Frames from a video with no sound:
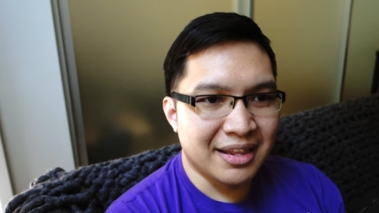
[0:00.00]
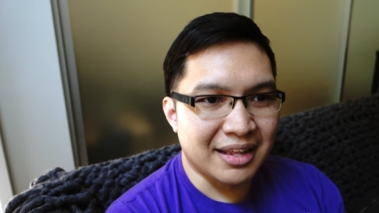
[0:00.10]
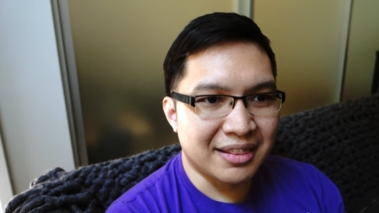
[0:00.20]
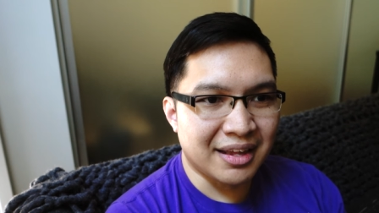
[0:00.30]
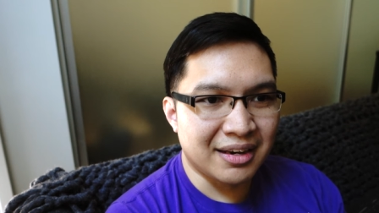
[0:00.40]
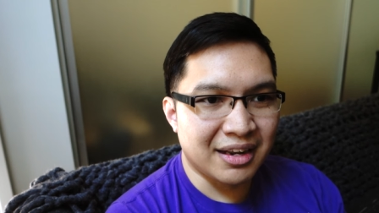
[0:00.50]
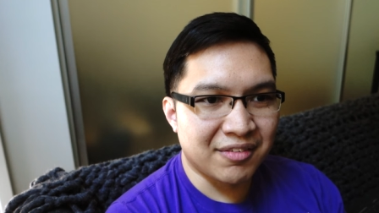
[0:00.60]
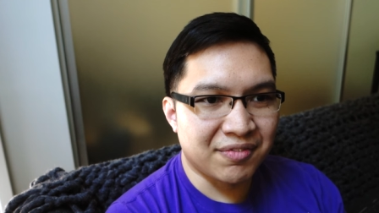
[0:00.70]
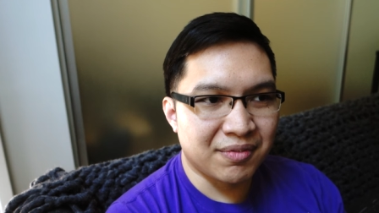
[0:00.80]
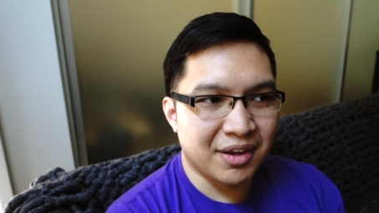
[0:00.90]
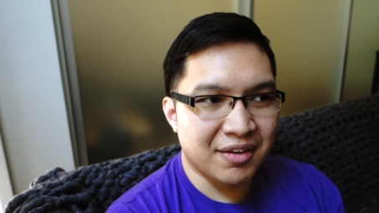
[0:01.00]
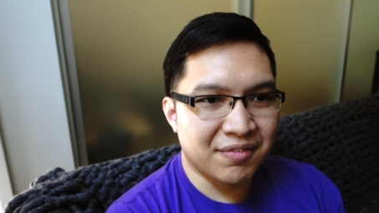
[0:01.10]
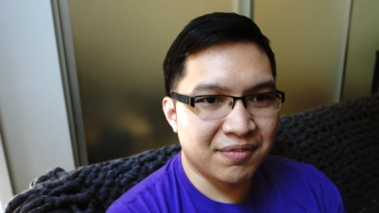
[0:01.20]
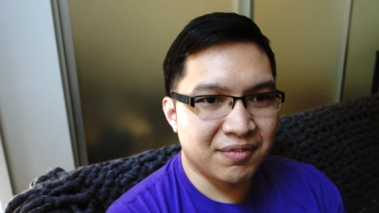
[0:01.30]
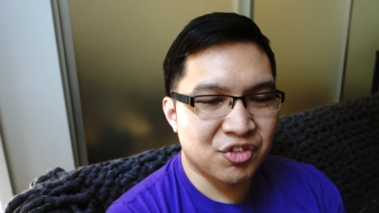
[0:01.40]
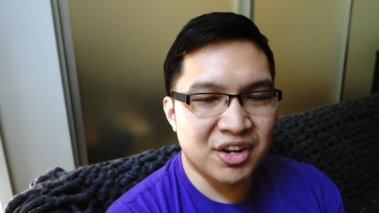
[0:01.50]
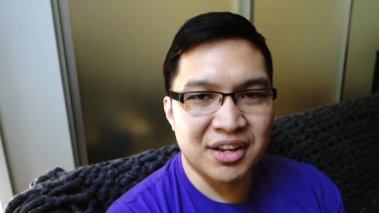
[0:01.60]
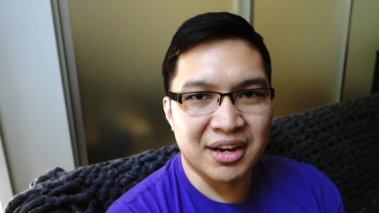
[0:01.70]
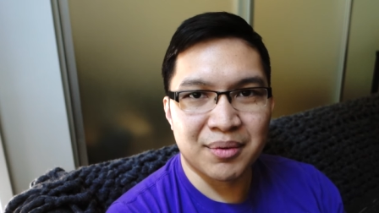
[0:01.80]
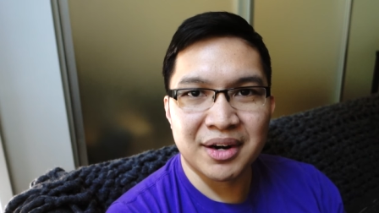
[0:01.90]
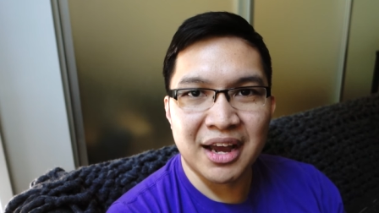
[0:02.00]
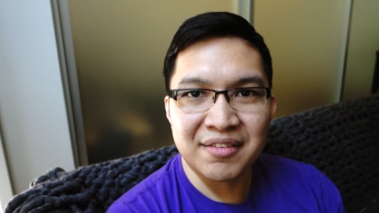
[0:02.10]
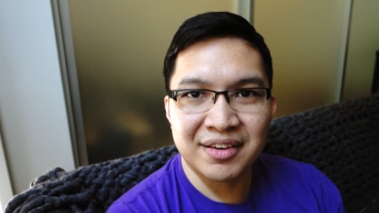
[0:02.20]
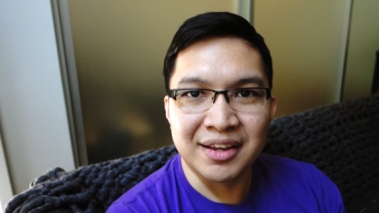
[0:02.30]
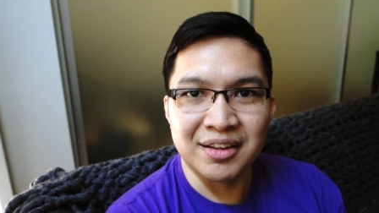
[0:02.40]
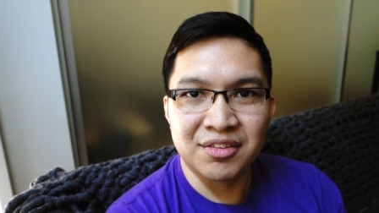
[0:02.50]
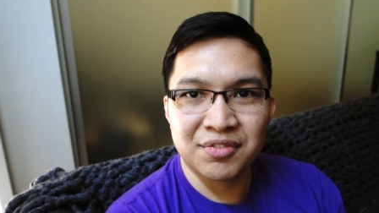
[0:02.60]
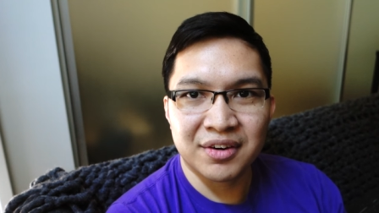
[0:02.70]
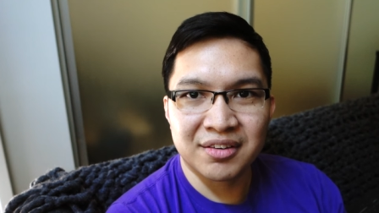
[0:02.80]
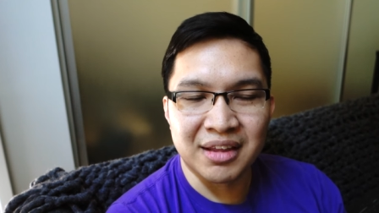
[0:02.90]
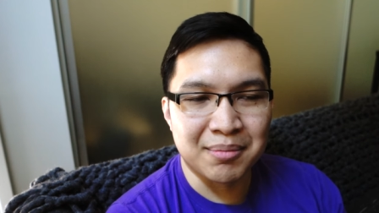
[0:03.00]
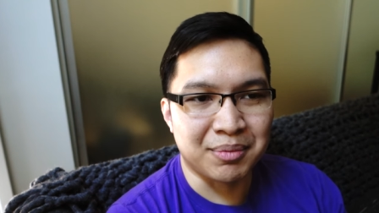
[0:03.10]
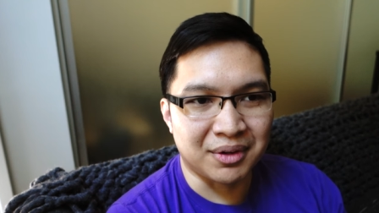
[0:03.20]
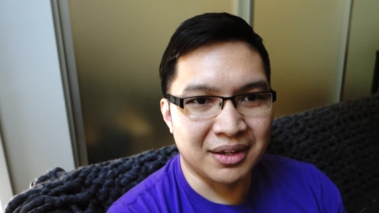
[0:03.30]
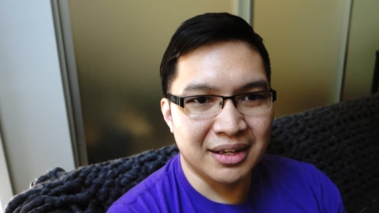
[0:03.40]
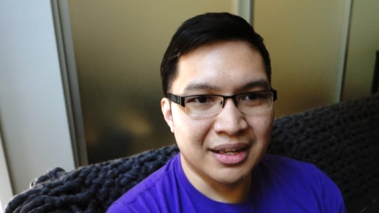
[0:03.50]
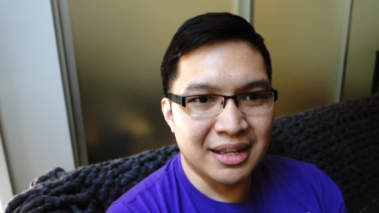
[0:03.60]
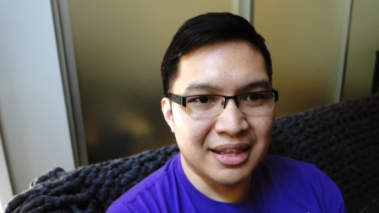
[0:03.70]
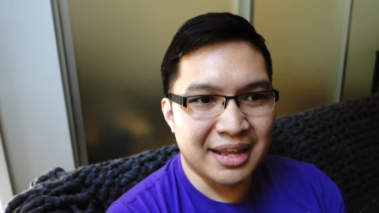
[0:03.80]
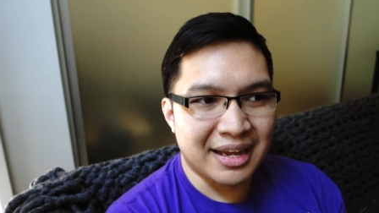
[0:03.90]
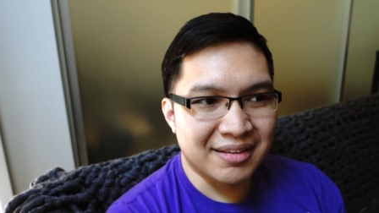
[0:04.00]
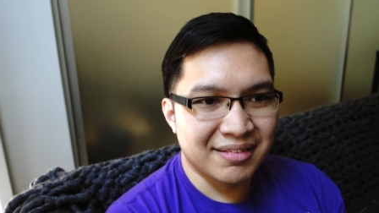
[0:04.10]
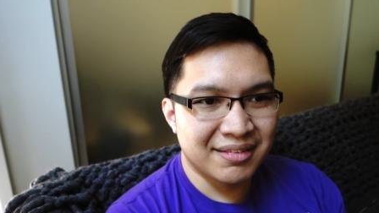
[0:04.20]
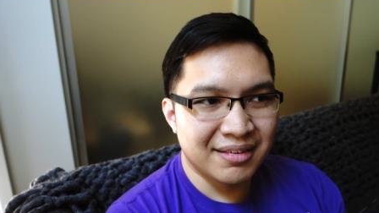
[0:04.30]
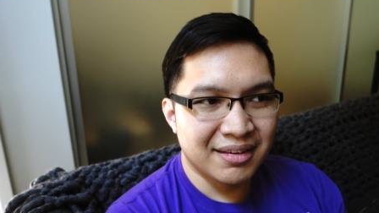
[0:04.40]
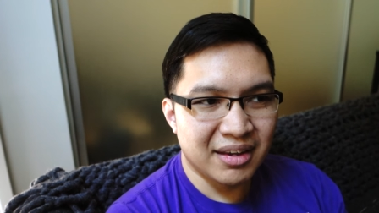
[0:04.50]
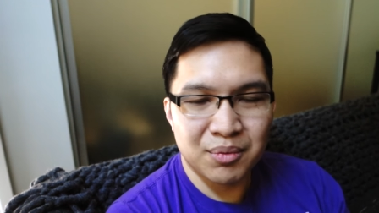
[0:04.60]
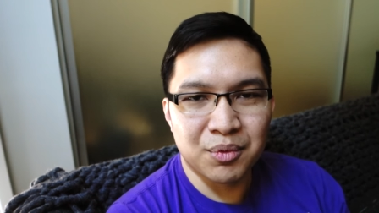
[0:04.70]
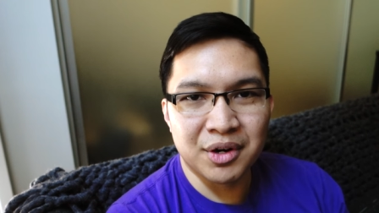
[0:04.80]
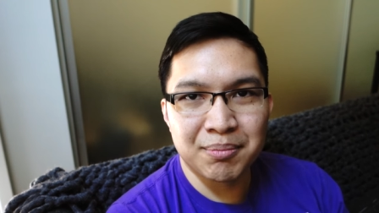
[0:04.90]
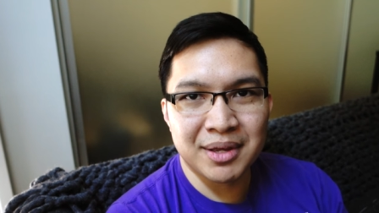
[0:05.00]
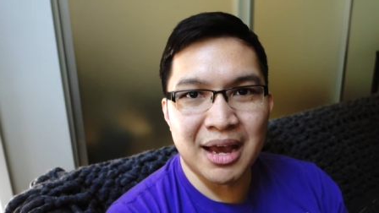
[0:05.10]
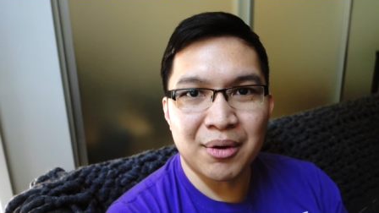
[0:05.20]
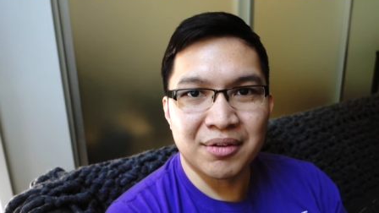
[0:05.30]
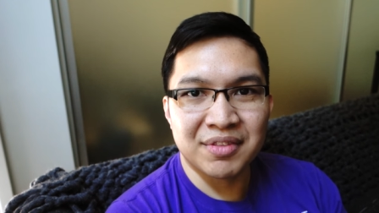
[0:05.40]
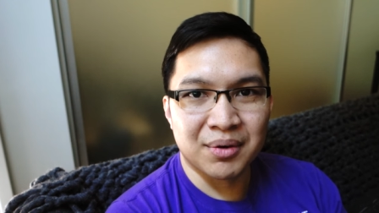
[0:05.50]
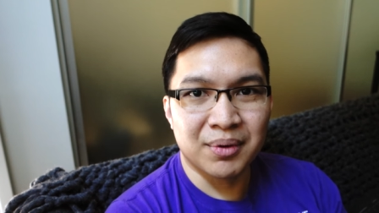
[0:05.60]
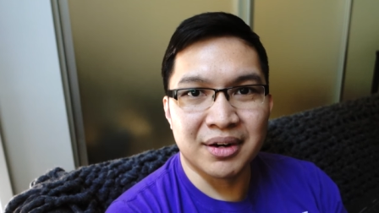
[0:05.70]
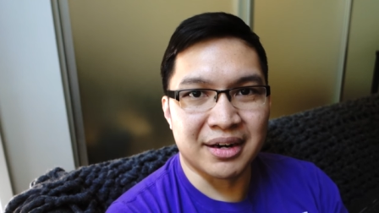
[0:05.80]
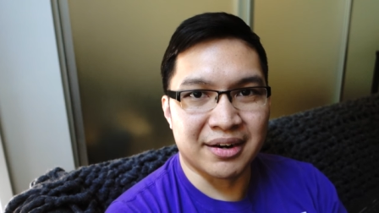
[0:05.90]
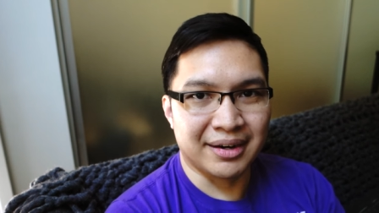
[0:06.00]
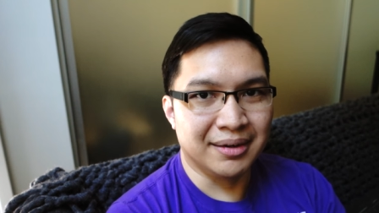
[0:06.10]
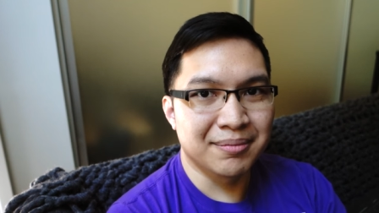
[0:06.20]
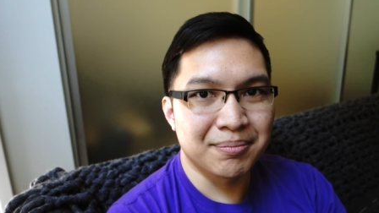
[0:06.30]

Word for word: that then if if Jen and I were to have kids, for example, that it wouldn't be out of the ordinary